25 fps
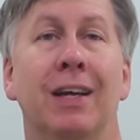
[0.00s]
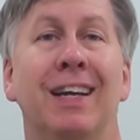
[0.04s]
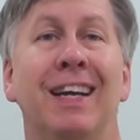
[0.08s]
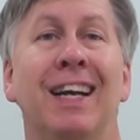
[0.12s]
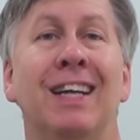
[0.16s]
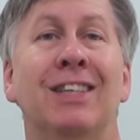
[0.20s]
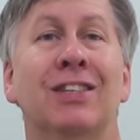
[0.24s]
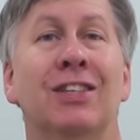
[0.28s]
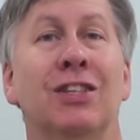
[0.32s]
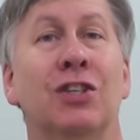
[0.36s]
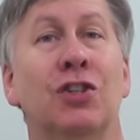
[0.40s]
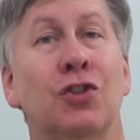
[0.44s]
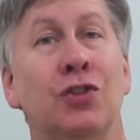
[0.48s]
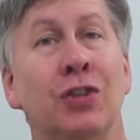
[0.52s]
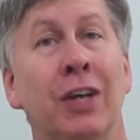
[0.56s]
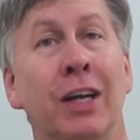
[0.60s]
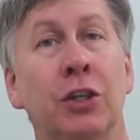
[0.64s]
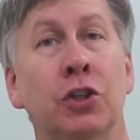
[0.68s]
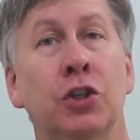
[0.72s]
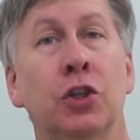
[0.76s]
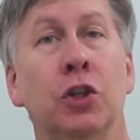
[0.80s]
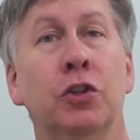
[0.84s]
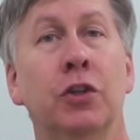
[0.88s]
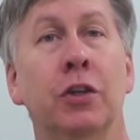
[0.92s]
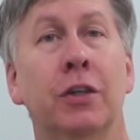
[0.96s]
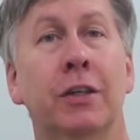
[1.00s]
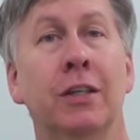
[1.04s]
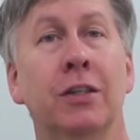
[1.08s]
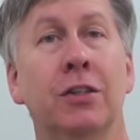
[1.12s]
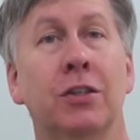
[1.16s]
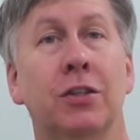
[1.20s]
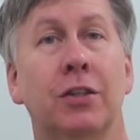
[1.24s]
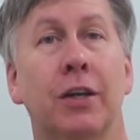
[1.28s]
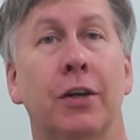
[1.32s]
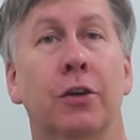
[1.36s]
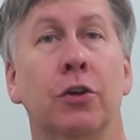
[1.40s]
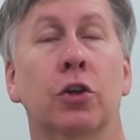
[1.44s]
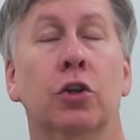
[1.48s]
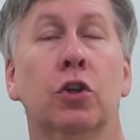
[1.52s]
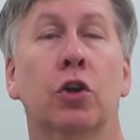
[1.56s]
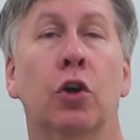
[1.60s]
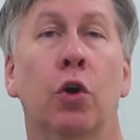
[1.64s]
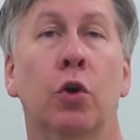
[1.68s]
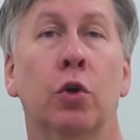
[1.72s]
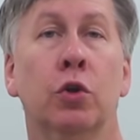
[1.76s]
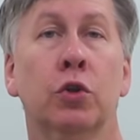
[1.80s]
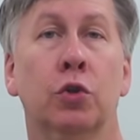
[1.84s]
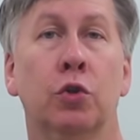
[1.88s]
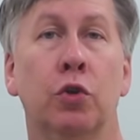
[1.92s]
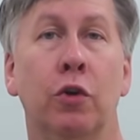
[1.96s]
it's essential to consider
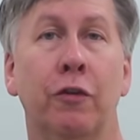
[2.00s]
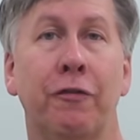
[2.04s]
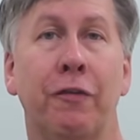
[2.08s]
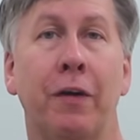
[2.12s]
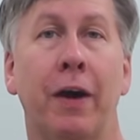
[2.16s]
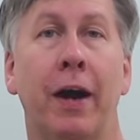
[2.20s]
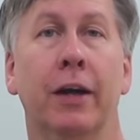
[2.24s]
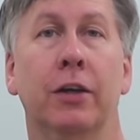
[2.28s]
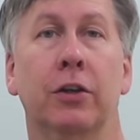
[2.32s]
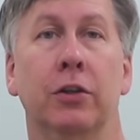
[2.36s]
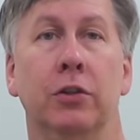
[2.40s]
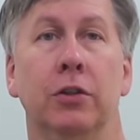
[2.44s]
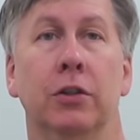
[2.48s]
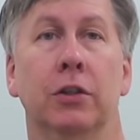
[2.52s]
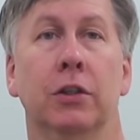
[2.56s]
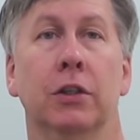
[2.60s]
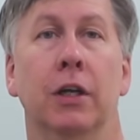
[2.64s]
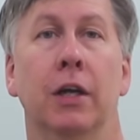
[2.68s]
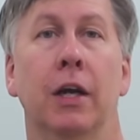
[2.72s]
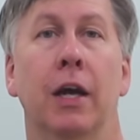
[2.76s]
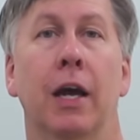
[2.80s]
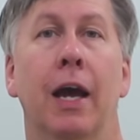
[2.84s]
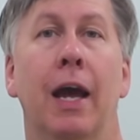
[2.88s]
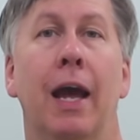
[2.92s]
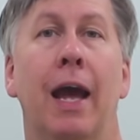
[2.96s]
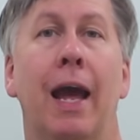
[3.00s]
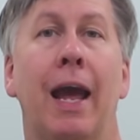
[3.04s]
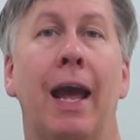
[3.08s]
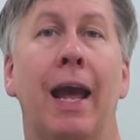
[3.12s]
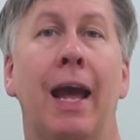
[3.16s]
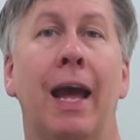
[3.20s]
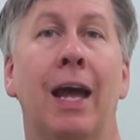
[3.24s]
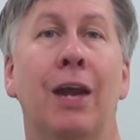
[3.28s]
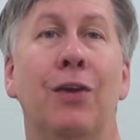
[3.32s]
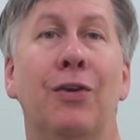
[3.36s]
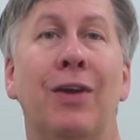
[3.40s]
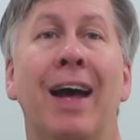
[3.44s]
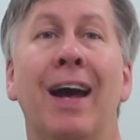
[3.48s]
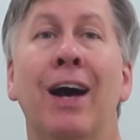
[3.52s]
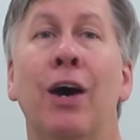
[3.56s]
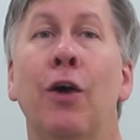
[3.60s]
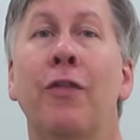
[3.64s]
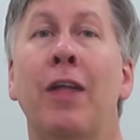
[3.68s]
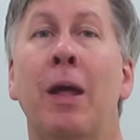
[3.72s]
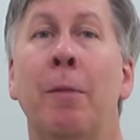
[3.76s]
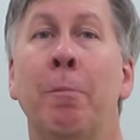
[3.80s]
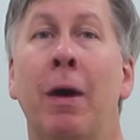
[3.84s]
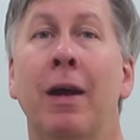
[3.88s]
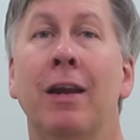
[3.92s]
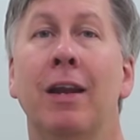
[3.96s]
cultural factors and how
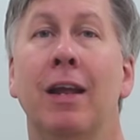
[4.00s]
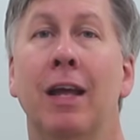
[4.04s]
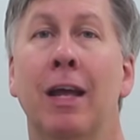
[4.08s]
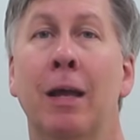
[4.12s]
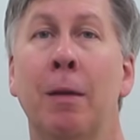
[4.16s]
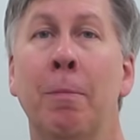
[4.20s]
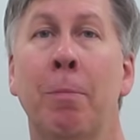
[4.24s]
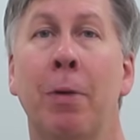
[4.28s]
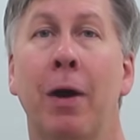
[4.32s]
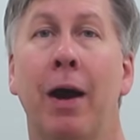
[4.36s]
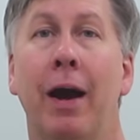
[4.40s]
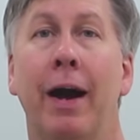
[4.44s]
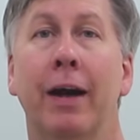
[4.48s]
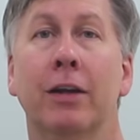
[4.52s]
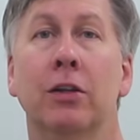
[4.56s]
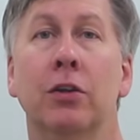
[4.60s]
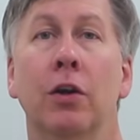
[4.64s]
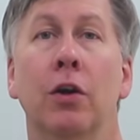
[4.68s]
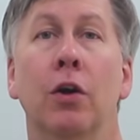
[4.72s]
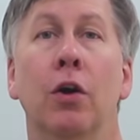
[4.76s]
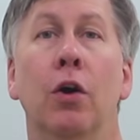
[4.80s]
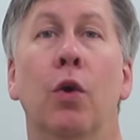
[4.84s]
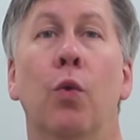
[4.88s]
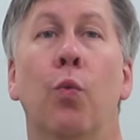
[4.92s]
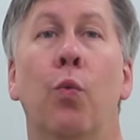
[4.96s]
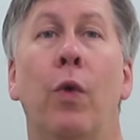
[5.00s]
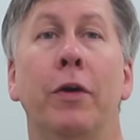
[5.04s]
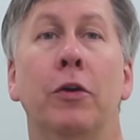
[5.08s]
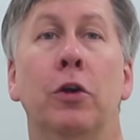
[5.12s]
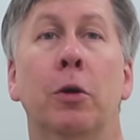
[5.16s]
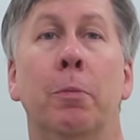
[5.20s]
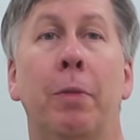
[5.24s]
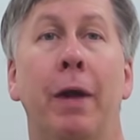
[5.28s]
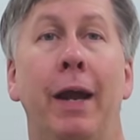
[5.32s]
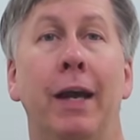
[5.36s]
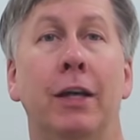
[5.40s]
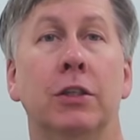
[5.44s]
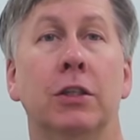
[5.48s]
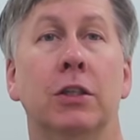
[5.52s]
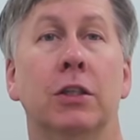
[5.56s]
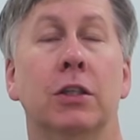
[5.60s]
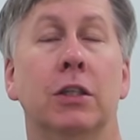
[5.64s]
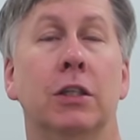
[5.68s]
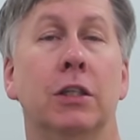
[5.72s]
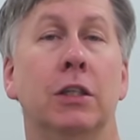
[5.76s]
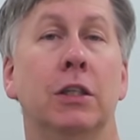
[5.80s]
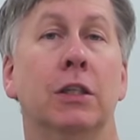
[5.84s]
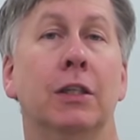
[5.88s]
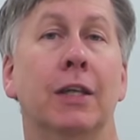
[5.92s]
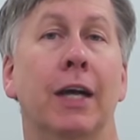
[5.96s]
they might impact what your patient
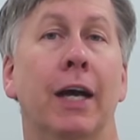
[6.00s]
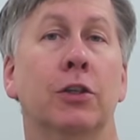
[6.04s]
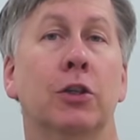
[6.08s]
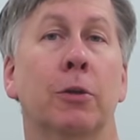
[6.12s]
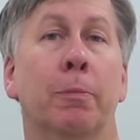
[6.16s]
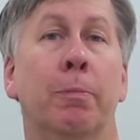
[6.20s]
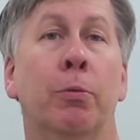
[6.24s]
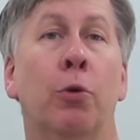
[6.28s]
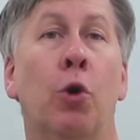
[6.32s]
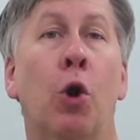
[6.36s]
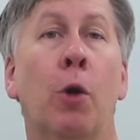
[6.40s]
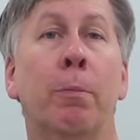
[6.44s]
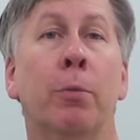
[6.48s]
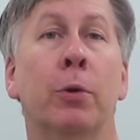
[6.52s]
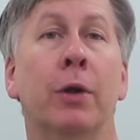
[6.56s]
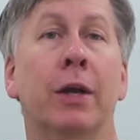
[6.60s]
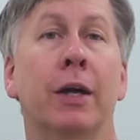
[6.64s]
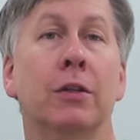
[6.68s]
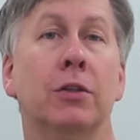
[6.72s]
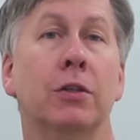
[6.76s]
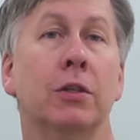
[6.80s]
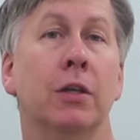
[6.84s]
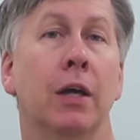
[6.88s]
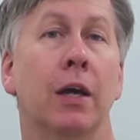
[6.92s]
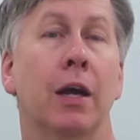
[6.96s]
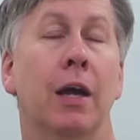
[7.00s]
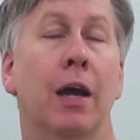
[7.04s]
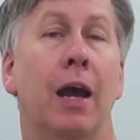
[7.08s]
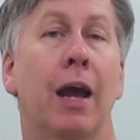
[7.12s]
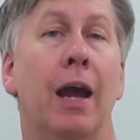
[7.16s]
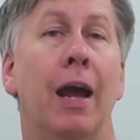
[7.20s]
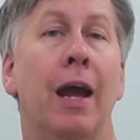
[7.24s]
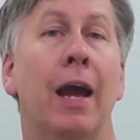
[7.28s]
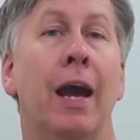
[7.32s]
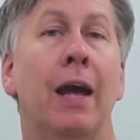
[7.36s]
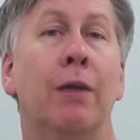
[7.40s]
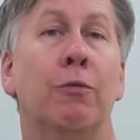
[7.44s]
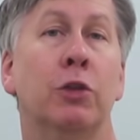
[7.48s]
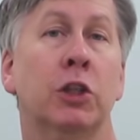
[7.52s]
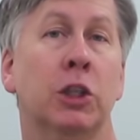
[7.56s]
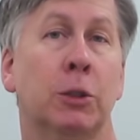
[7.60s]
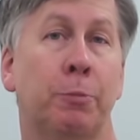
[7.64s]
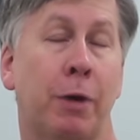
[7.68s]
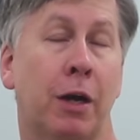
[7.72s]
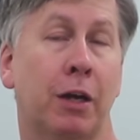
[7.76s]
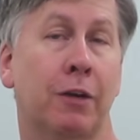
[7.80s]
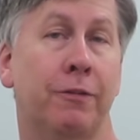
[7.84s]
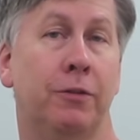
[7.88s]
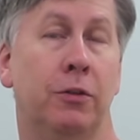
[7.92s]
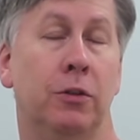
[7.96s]
sees as appropriate and
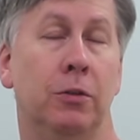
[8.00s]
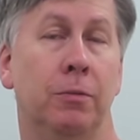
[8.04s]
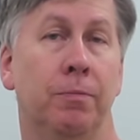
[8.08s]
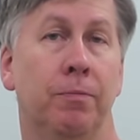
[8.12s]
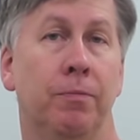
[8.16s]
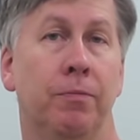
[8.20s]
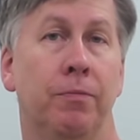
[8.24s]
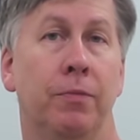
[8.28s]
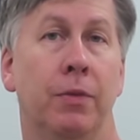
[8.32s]
respectful.